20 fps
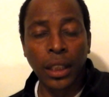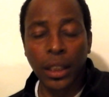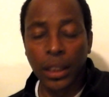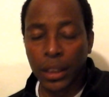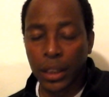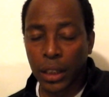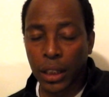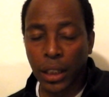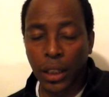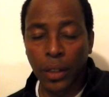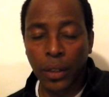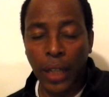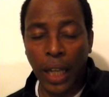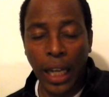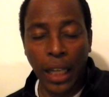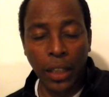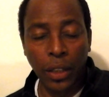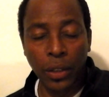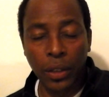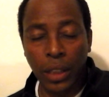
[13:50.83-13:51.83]
You know,
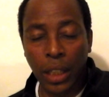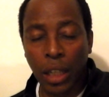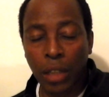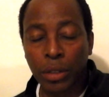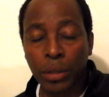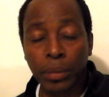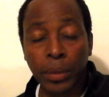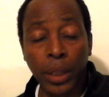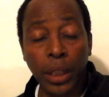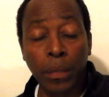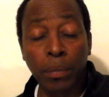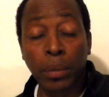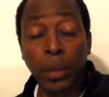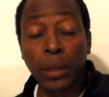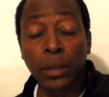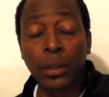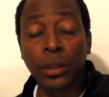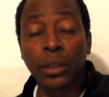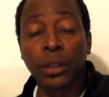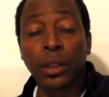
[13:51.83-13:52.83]
I know y'all some good
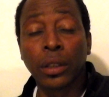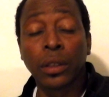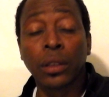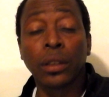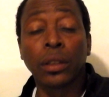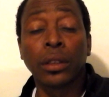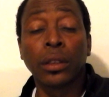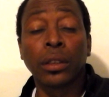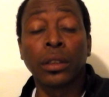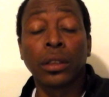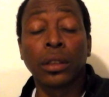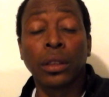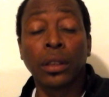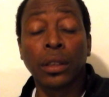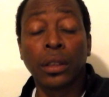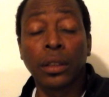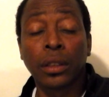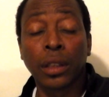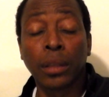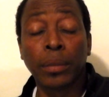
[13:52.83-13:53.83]
brothers and sisters.
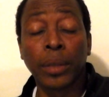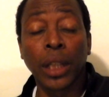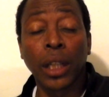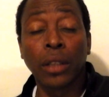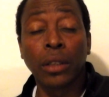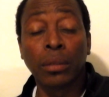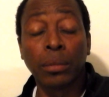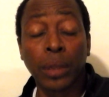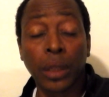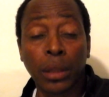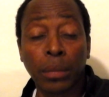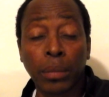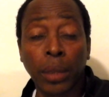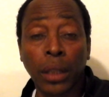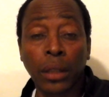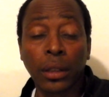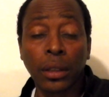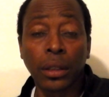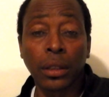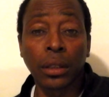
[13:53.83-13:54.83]
Uh, some of y'all some good
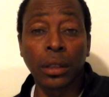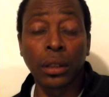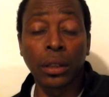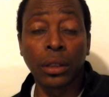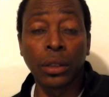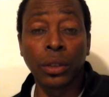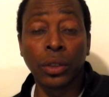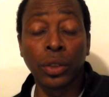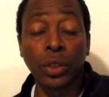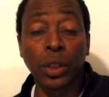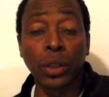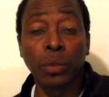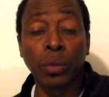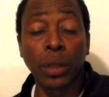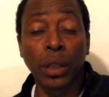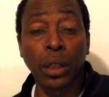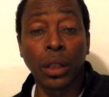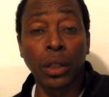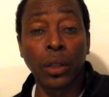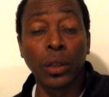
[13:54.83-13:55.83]
brothers and sisters. You just
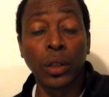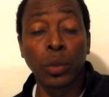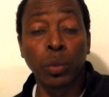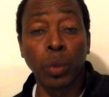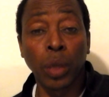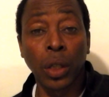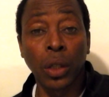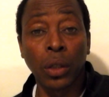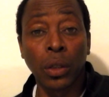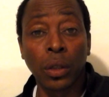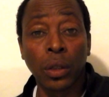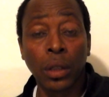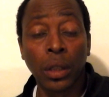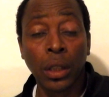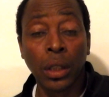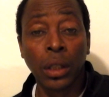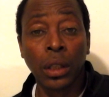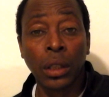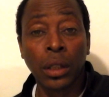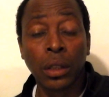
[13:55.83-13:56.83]
want to learn this word,
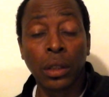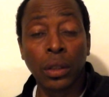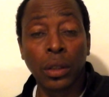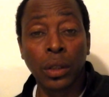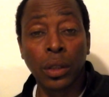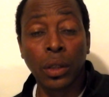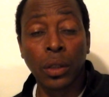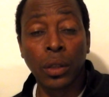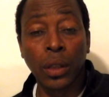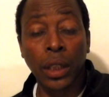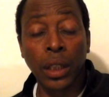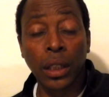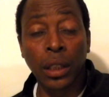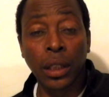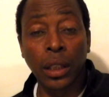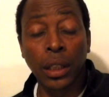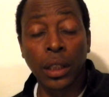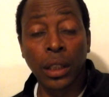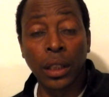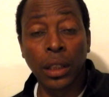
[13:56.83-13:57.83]
you know, and,
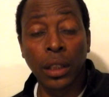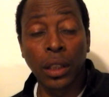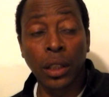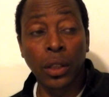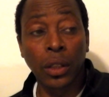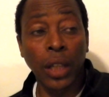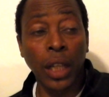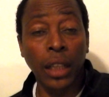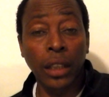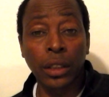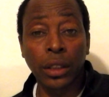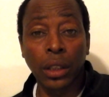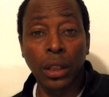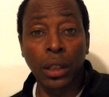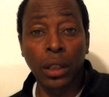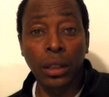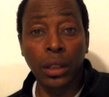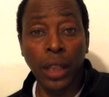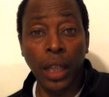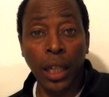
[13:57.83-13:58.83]
and, and learn how to
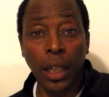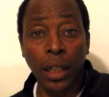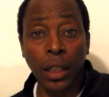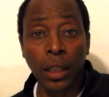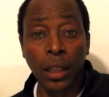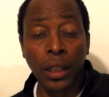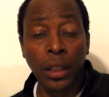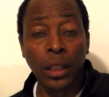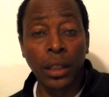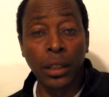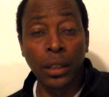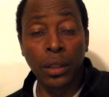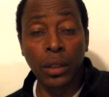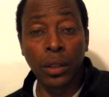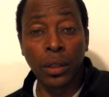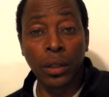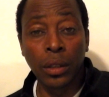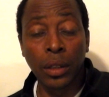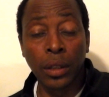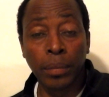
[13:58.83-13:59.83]
serve y'all, you
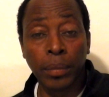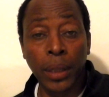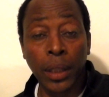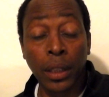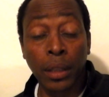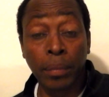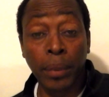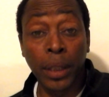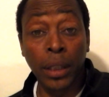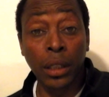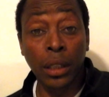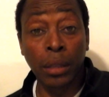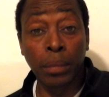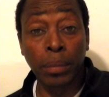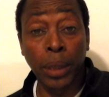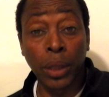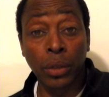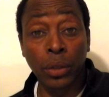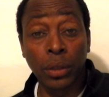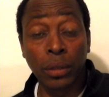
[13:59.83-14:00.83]
know, and be, be a good
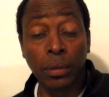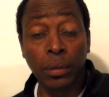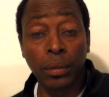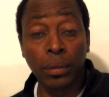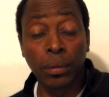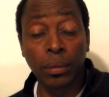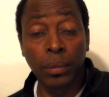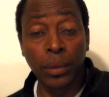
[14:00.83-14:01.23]
person.